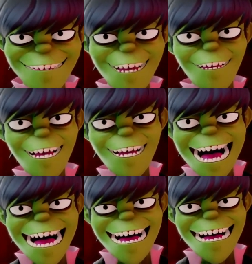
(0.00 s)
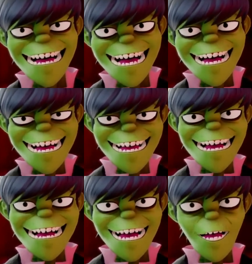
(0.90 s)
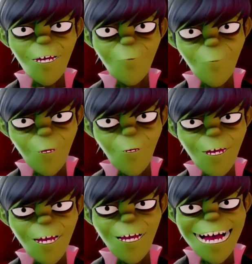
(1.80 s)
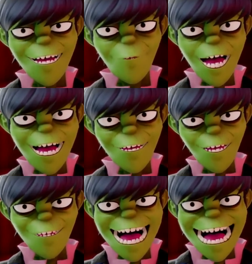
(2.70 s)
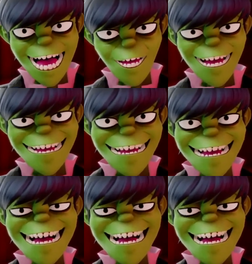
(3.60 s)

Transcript: very sadly uh, crumbled to little piles of ash.